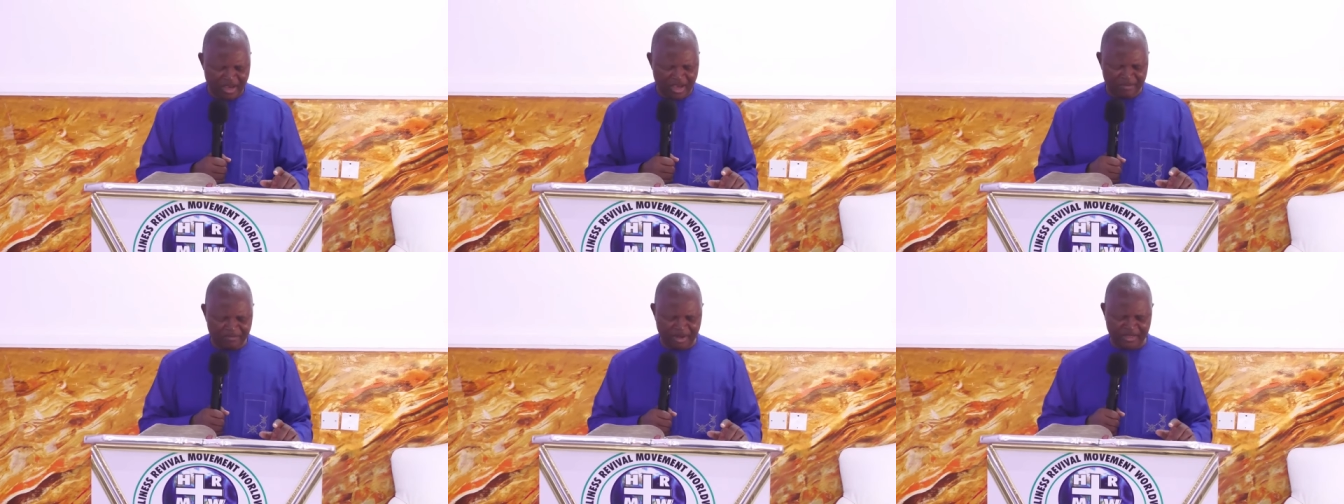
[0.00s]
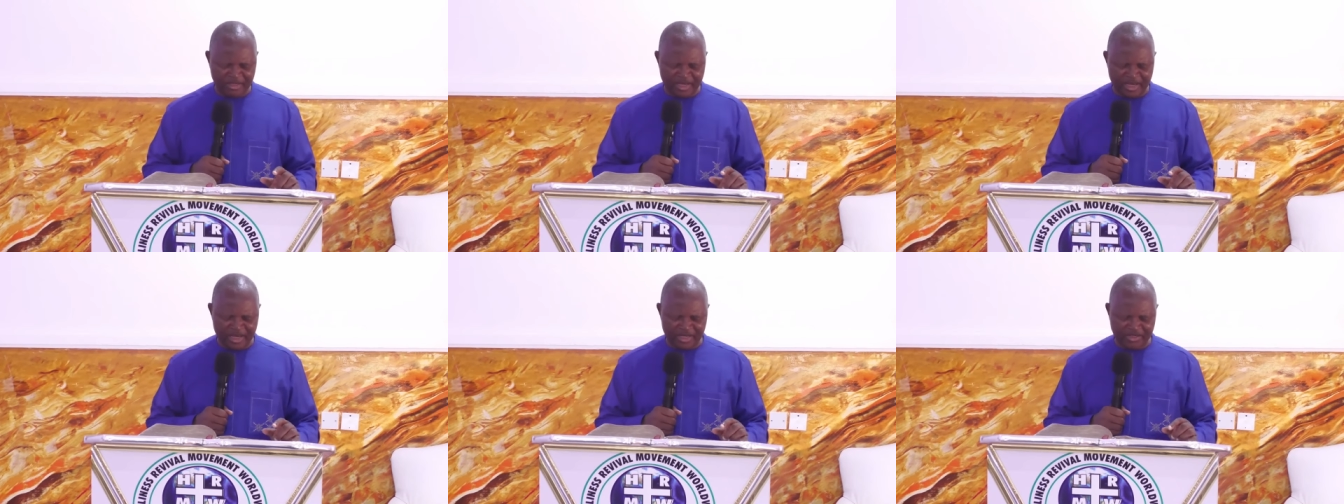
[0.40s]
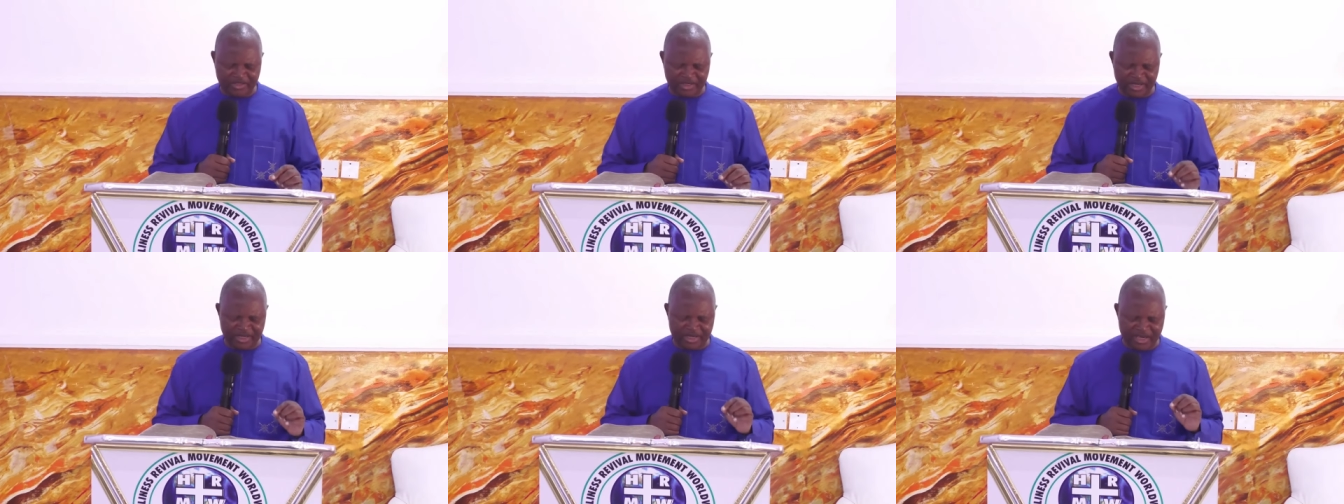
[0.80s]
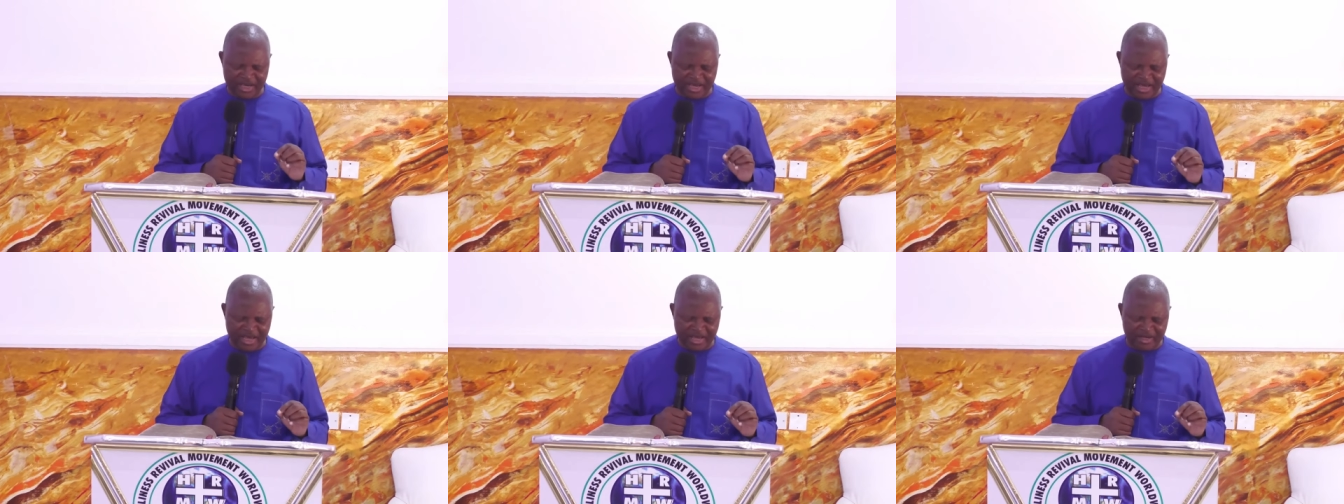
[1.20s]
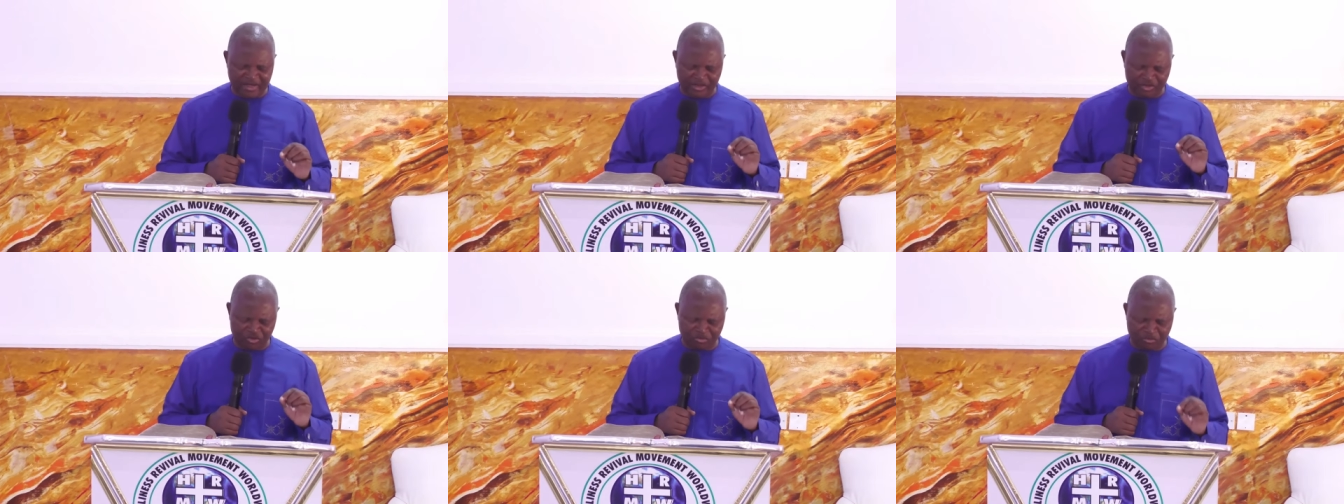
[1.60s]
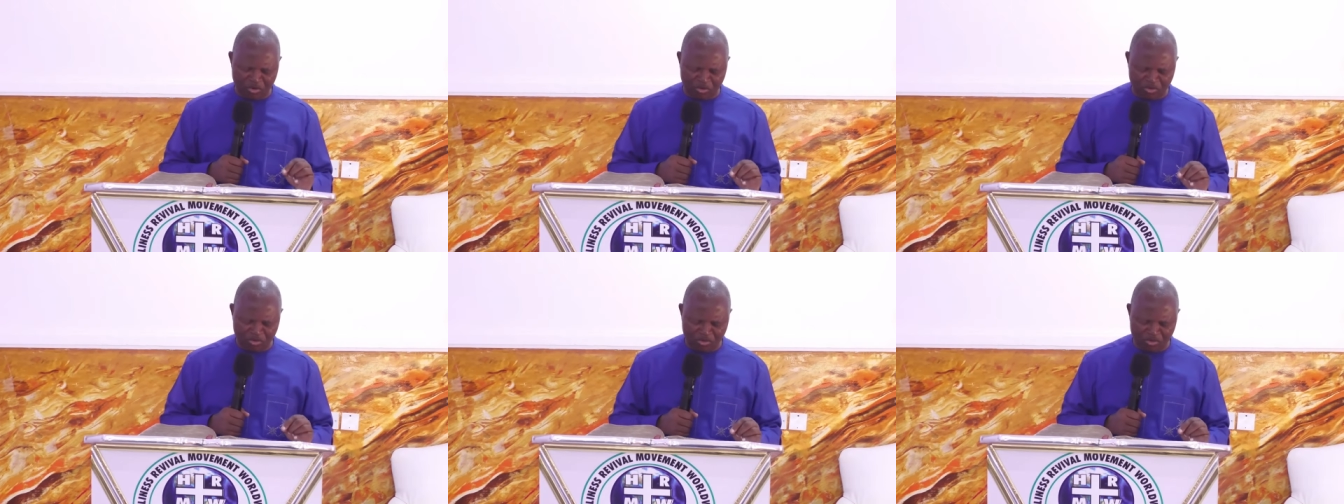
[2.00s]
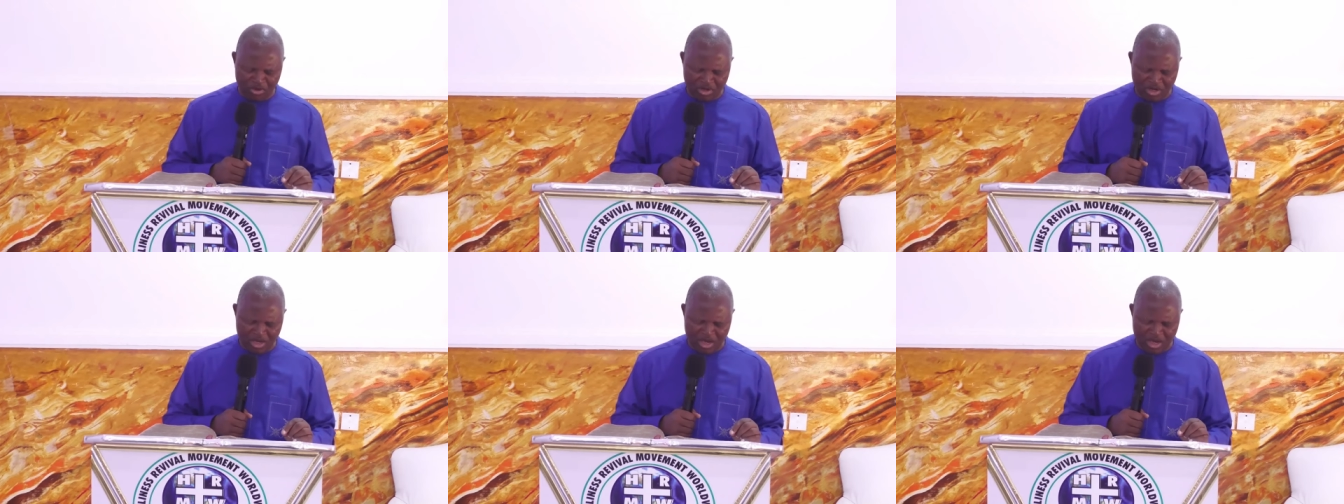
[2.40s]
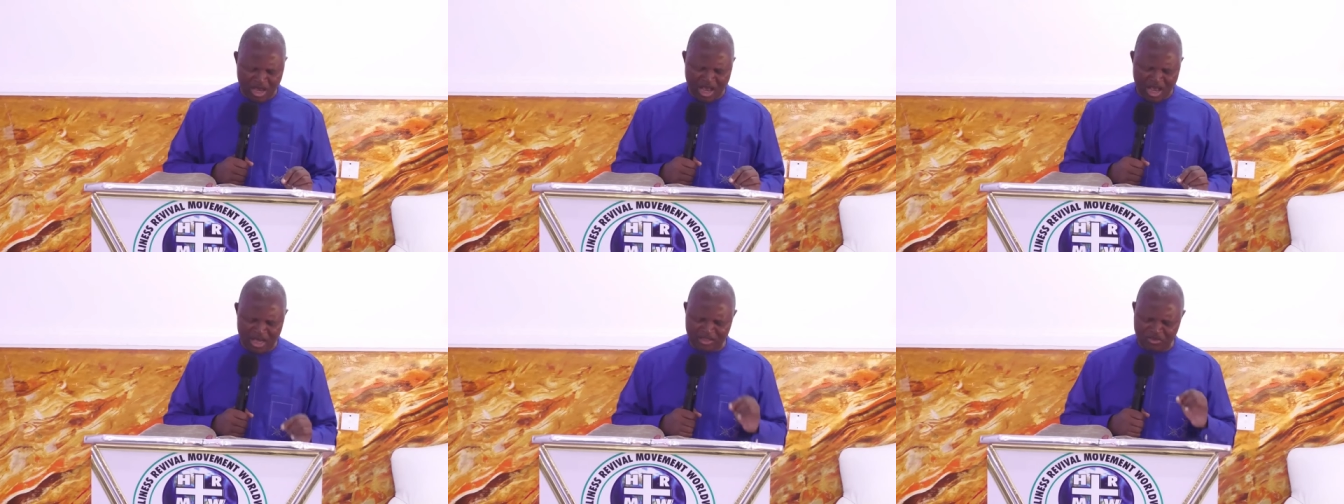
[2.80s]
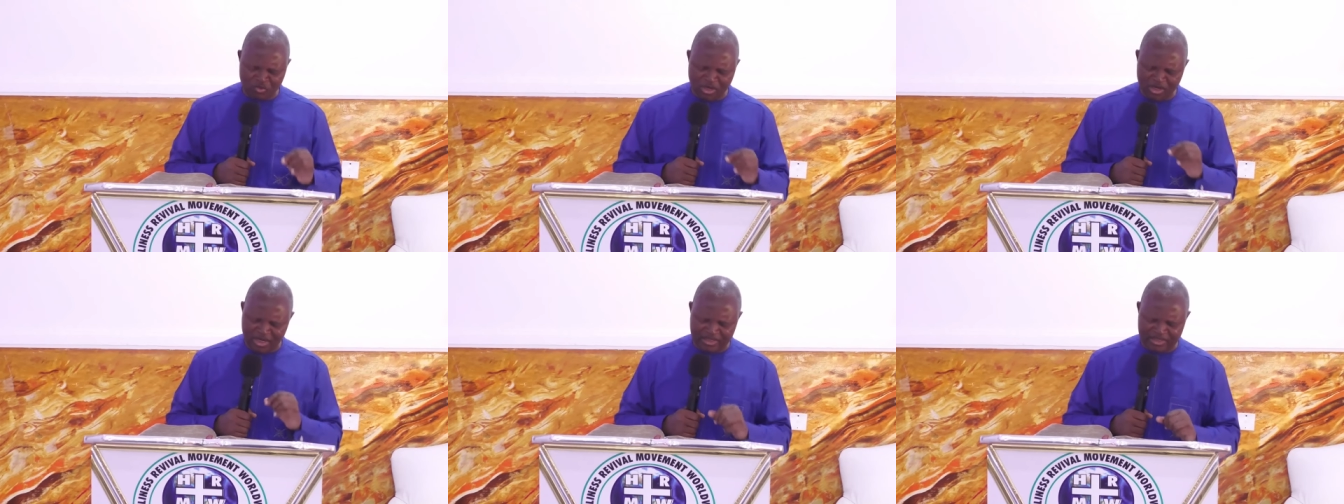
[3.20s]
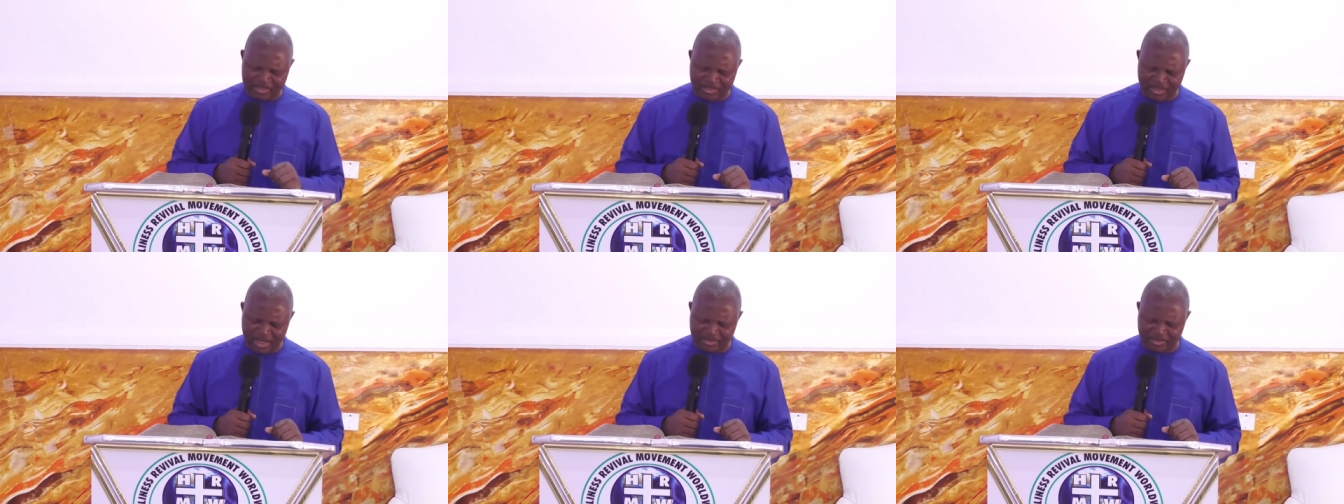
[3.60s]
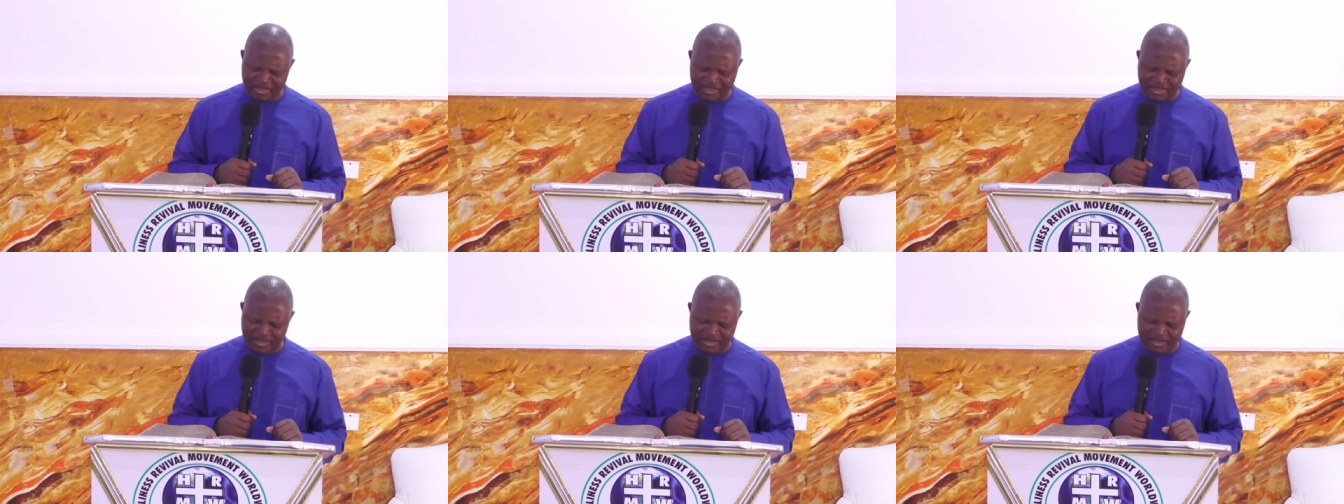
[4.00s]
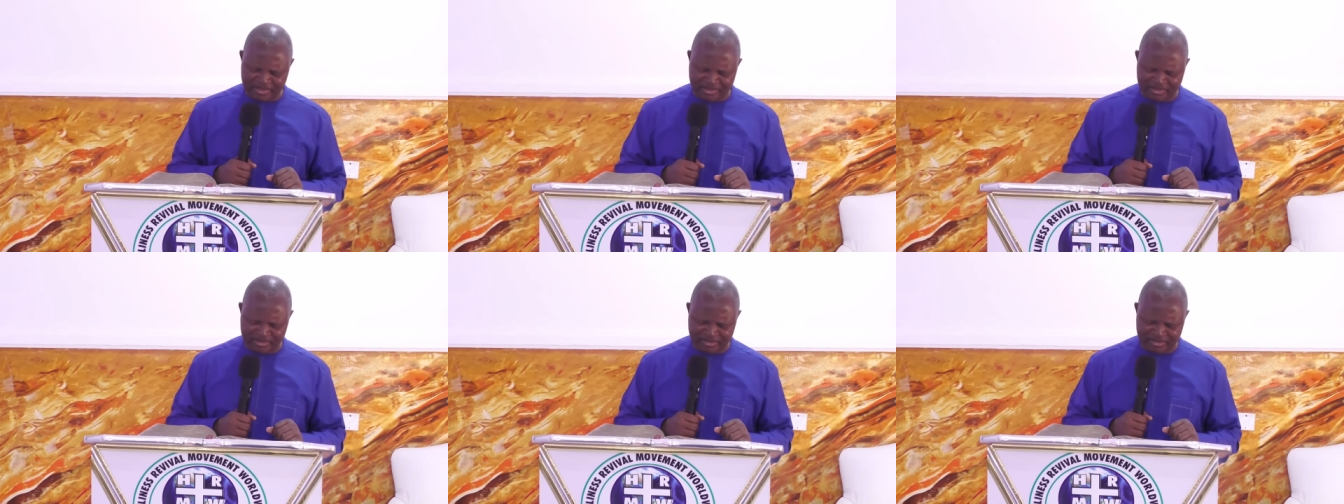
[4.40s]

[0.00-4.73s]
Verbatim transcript: but ye shall hear the small as well as, as the great.